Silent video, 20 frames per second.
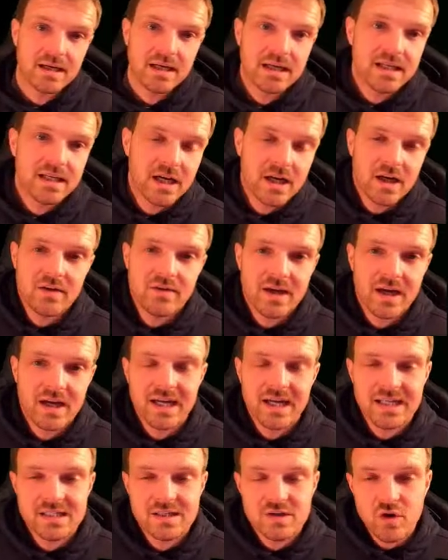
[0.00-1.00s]
You know that
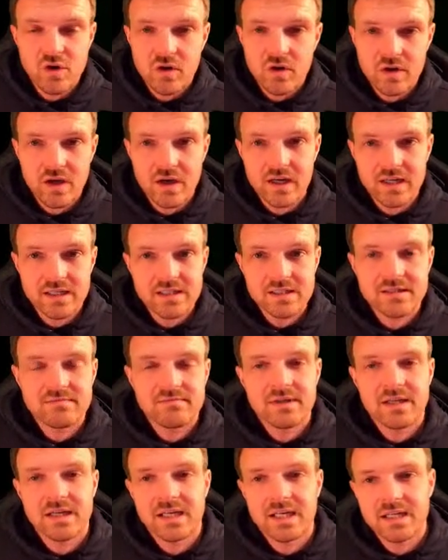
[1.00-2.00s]
it's not nice
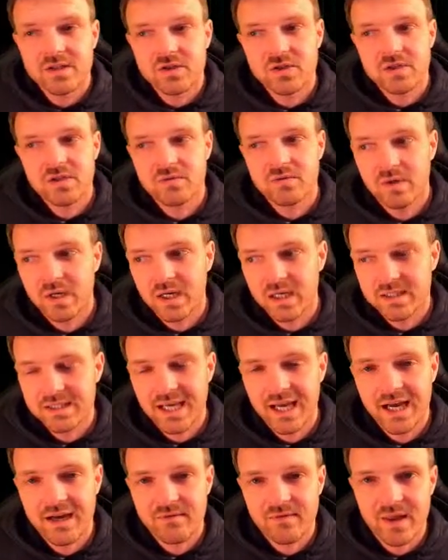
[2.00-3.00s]
to
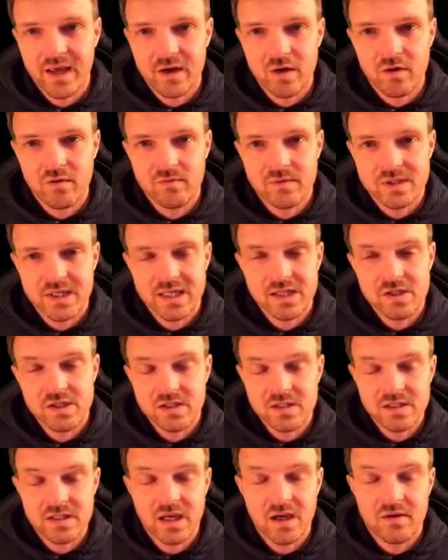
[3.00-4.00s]
have that conversation.
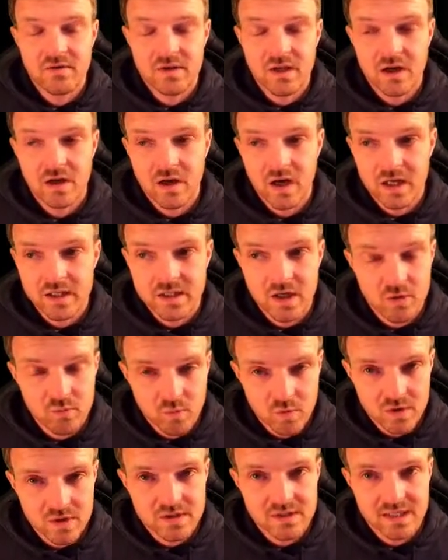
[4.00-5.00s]
You say, look, I don't
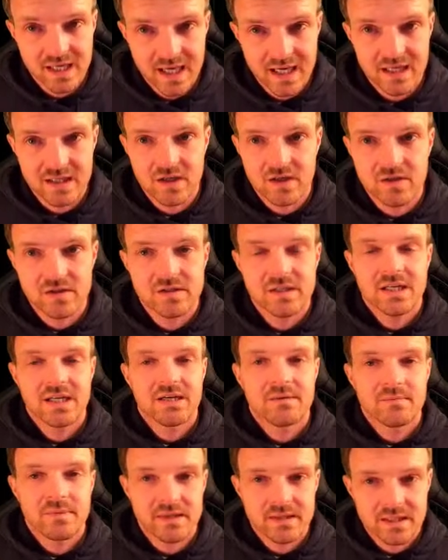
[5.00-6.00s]
want to scare you,
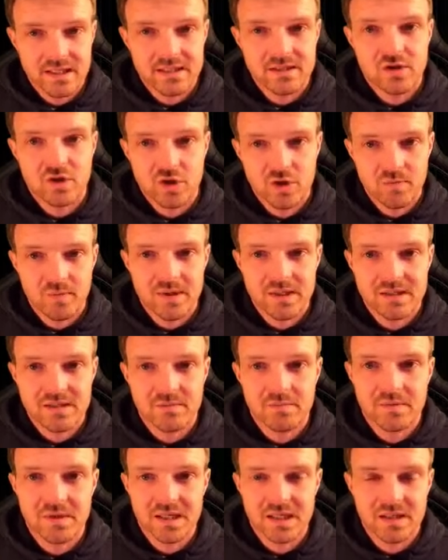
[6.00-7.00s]
but this could be
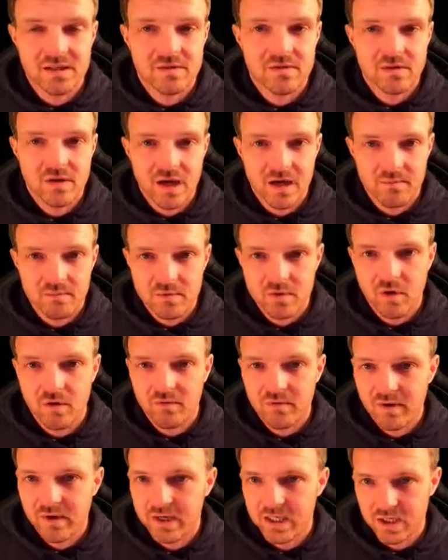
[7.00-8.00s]
something
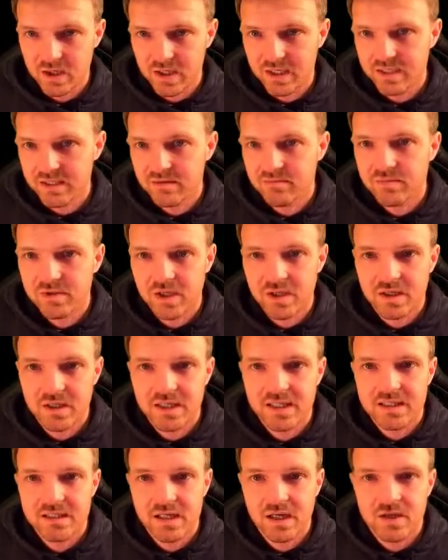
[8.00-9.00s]
not very nice. So you
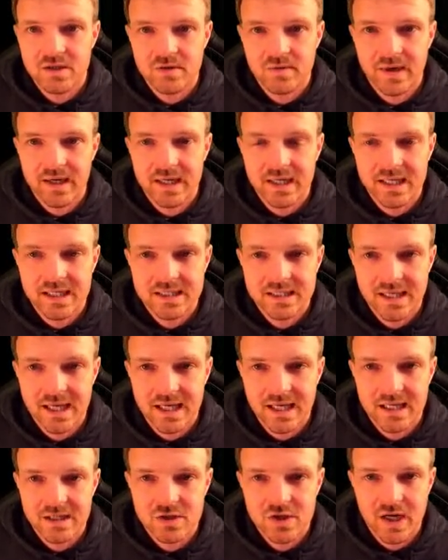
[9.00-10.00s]
need to go to A&E to
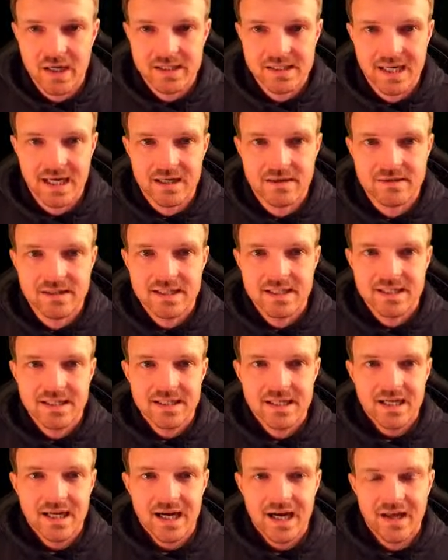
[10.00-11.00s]
get it checked out.
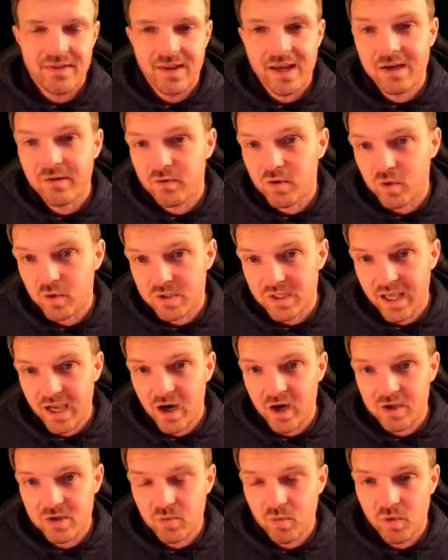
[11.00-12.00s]
And then of course they
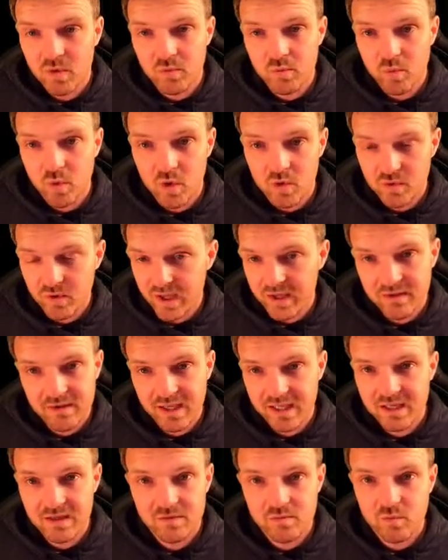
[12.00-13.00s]
ask what they
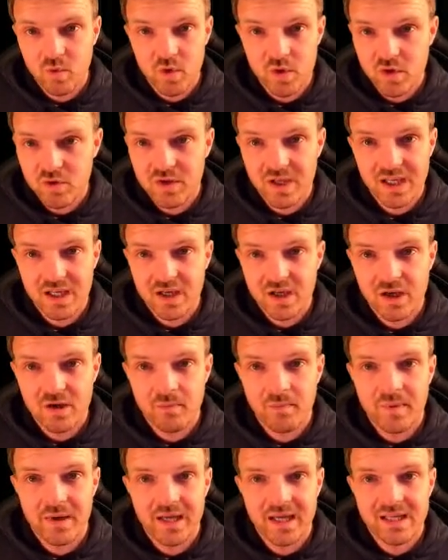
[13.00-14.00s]
think, what you think it
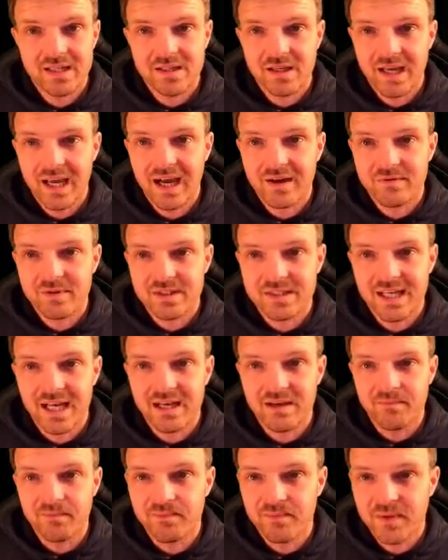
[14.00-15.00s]
could be, so you have to tell
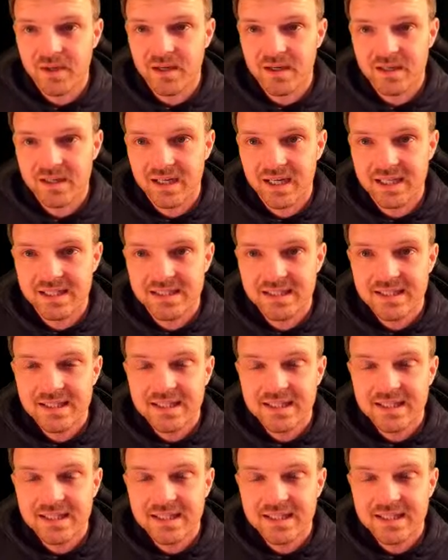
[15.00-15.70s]
them. Okay.